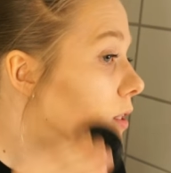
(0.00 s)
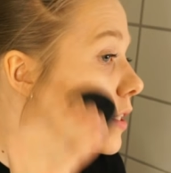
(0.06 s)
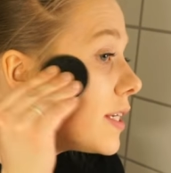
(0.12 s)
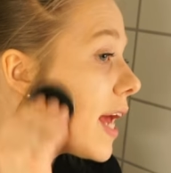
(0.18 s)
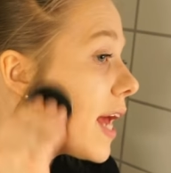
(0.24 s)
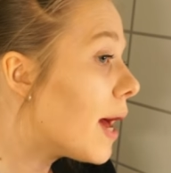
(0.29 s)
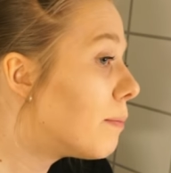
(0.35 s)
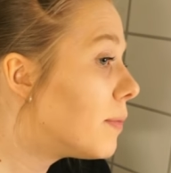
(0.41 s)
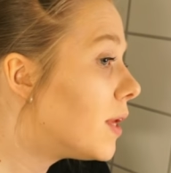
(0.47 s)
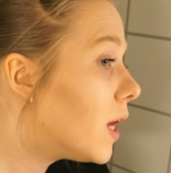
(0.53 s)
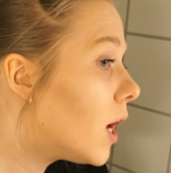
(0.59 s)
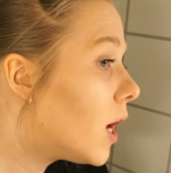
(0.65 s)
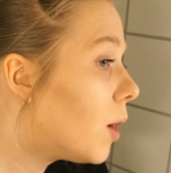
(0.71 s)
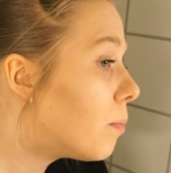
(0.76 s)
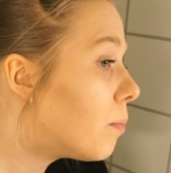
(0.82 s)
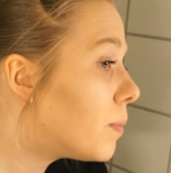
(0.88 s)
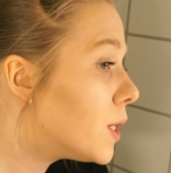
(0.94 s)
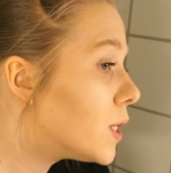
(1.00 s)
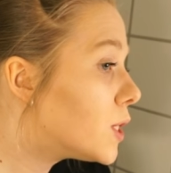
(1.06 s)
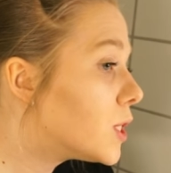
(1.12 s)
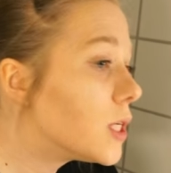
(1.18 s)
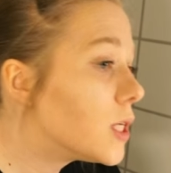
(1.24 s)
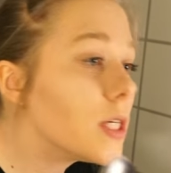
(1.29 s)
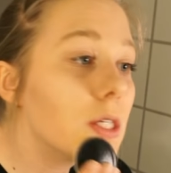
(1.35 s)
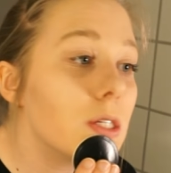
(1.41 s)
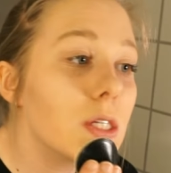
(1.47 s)
chat me up
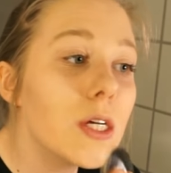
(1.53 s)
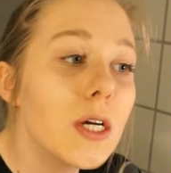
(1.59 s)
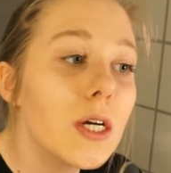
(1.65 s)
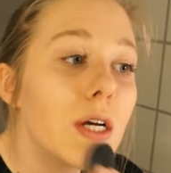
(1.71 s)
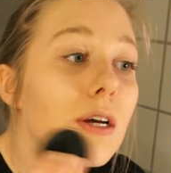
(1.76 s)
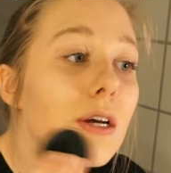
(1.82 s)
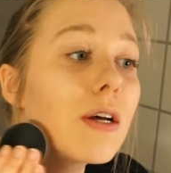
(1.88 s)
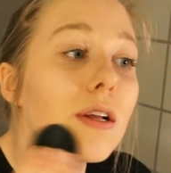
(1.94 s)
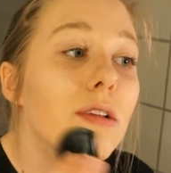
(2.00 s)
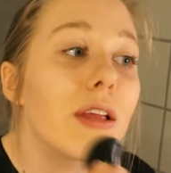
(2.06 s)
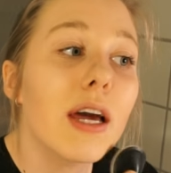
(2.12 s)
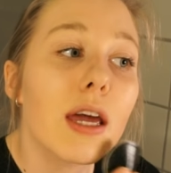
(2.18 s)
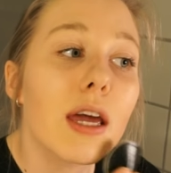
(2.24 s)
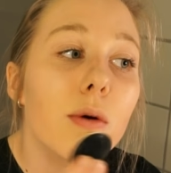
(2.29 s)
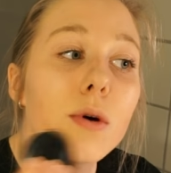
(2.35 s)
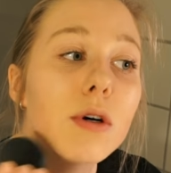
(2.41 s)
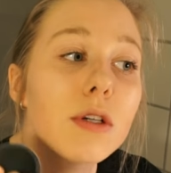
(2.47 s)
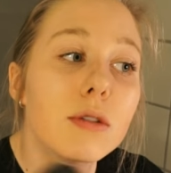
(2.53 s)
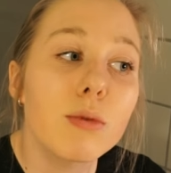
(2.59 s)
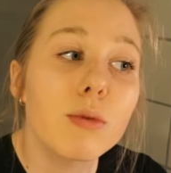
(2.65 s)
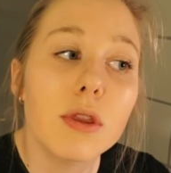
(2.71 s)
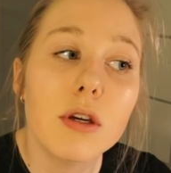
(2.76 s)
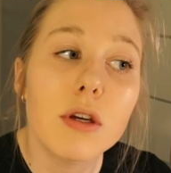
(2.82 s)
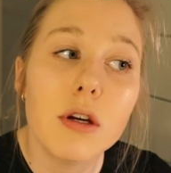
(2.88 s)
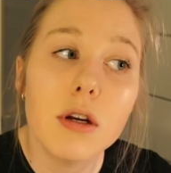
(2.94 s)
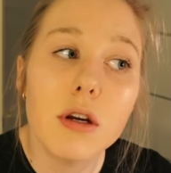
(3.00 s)
bitches. Like, it was
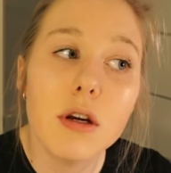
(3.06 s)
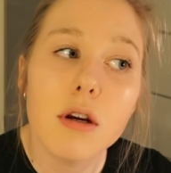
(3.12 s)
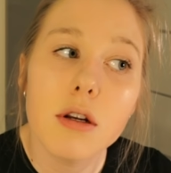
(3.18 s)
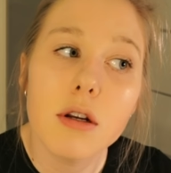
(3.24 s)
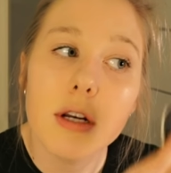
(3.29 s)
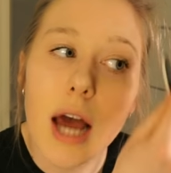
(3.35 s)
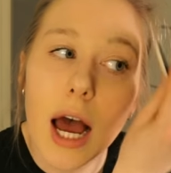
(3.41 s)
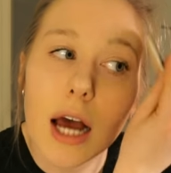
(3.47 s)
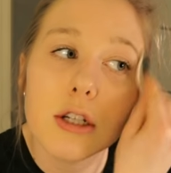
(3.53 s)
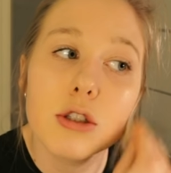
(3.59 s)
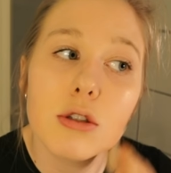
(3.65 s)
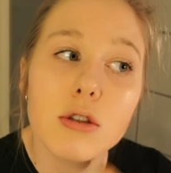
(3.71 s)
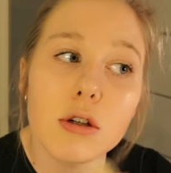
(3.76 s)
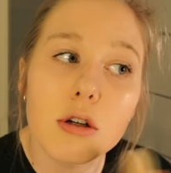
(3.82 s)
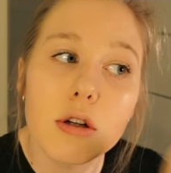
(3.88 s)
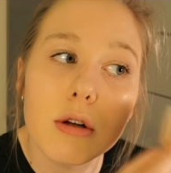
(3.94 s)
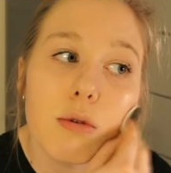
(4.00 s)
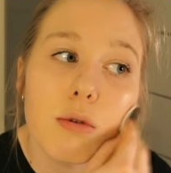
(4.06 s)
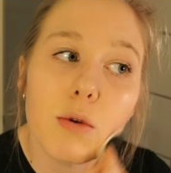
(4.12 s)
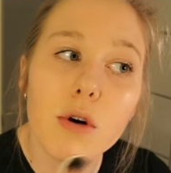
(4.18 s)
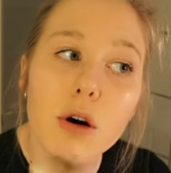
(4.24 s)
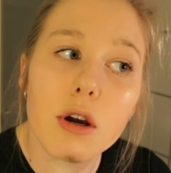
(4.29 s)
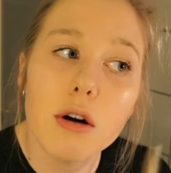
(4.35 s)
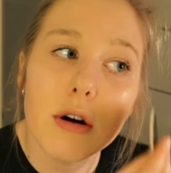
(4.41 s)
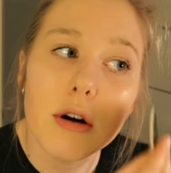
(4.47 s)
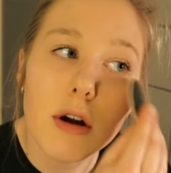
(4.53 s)
with the National
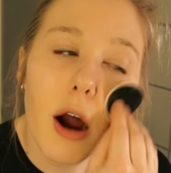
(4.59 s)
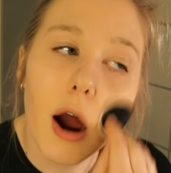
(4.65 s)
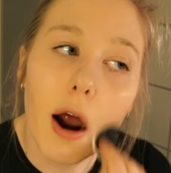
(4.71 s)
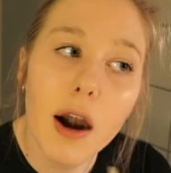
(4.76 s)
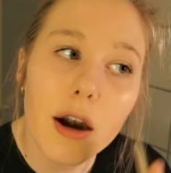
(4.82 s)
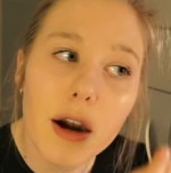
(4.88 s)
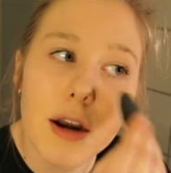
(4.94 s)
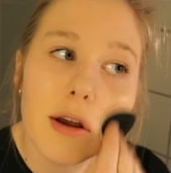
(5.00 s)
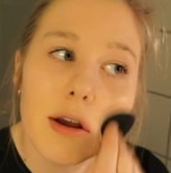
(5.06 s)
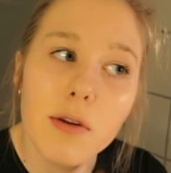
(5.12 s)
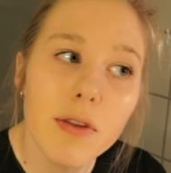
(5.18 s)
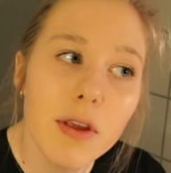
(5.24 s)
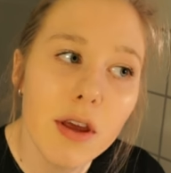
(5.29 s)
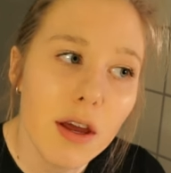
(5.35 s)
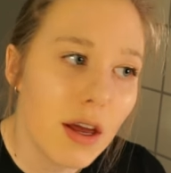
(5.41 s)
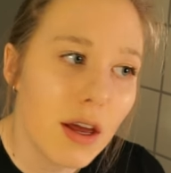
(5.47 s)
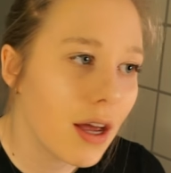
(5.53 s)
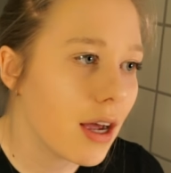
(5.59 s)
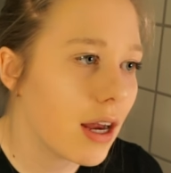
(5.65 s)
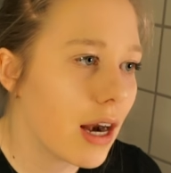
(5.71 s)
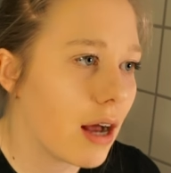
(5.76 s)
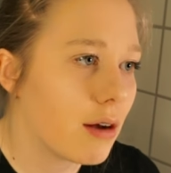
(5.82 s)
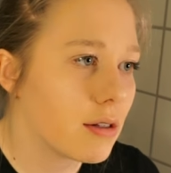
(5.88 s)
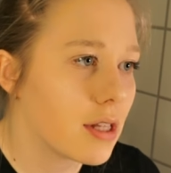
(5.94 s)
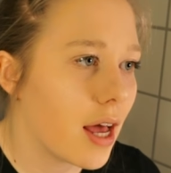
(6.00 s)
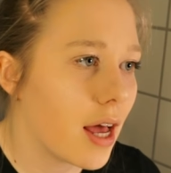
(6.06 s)
Royal Guard, and
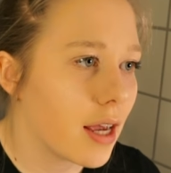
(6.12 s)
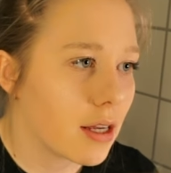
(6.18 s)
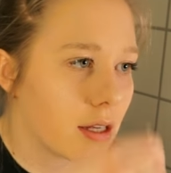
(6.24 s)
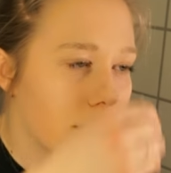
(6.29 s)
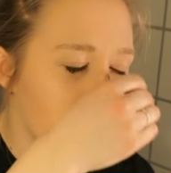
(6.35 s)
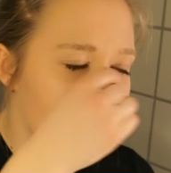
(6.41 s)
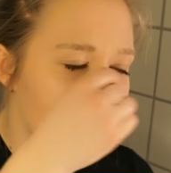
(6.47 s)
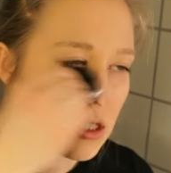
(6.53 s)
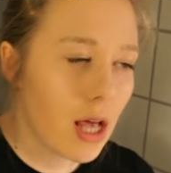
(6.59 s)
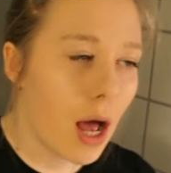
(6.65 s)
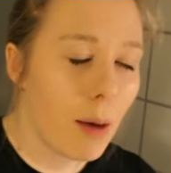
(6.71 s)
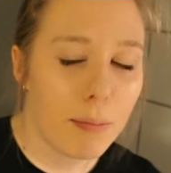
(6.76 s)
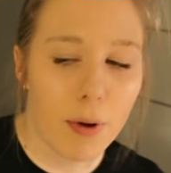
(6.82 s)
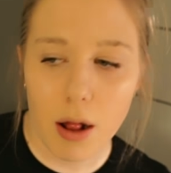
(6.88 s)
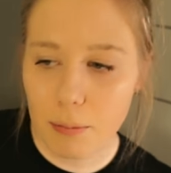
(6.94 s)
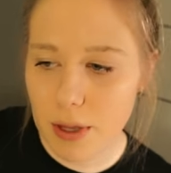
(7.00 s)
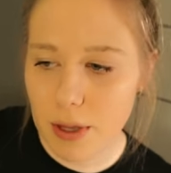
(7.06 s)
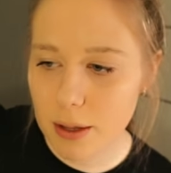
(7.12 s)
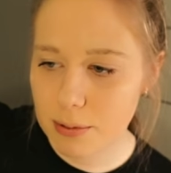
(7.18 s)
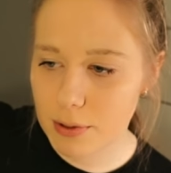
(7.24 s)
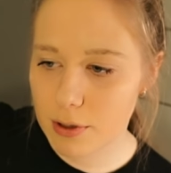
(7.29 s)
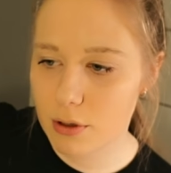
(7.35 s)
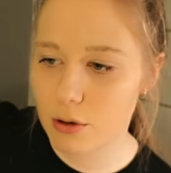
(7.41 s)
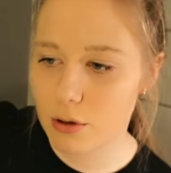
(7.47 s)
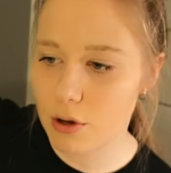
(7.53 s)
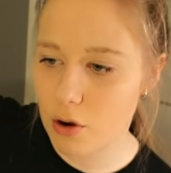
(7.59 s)
I was like, sup all people
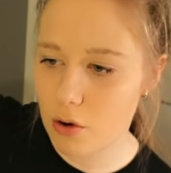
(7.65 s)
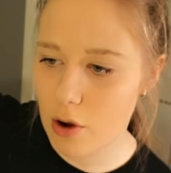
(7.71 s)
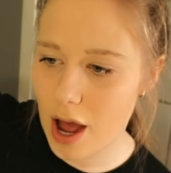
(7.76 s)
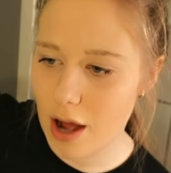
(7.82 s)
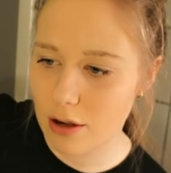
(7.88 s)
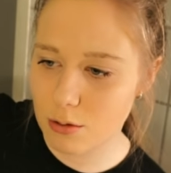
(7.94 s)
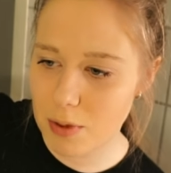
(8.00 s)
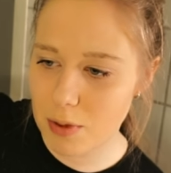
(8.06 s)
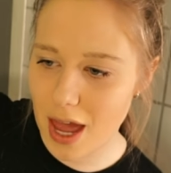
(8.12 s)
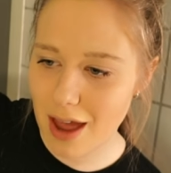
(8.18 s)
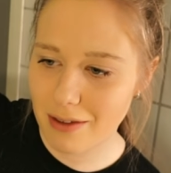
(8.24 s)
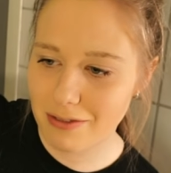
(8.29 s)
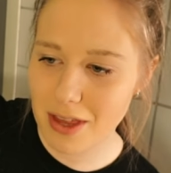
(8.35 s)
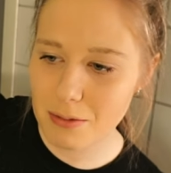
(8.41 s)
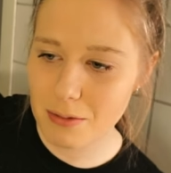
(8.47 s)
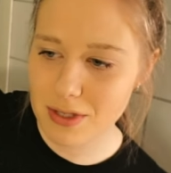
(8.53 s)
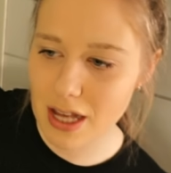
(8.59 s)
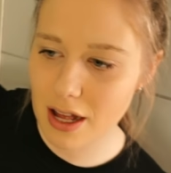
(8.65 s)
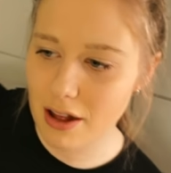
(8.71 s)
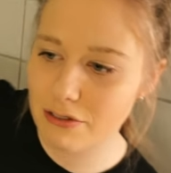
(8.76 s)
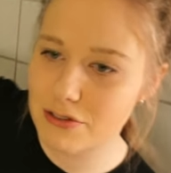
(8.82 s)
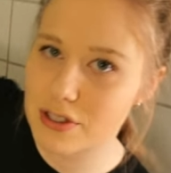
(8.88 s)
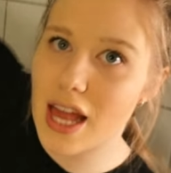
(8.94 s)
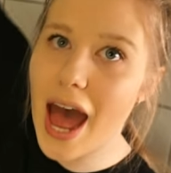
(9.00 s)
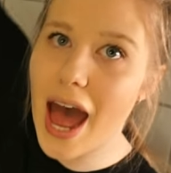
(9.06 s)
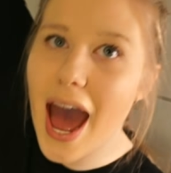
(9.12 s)
who know how to behave
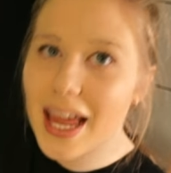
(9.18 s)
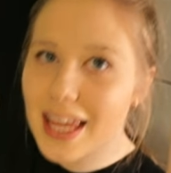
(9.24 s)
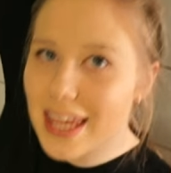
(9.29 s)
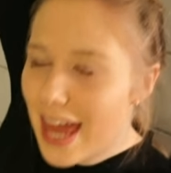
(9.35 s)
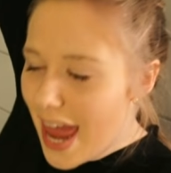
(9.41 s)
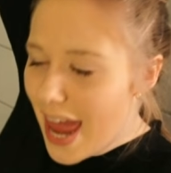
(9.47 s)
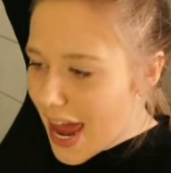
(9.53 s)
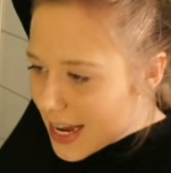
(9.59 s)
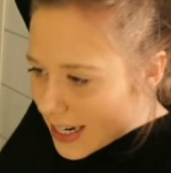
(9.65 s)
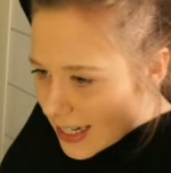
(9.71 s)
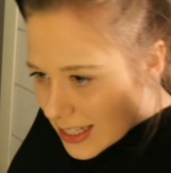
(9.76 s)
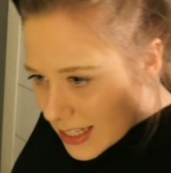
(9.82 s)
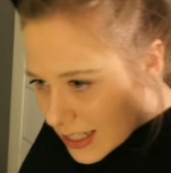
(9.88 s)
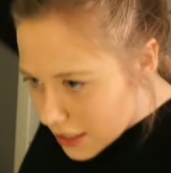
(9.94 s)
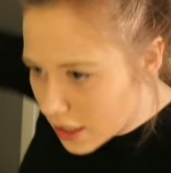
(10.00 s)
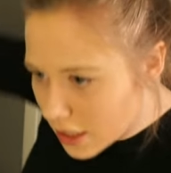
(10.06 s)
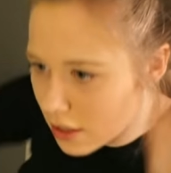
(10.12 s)
themselves? I can't.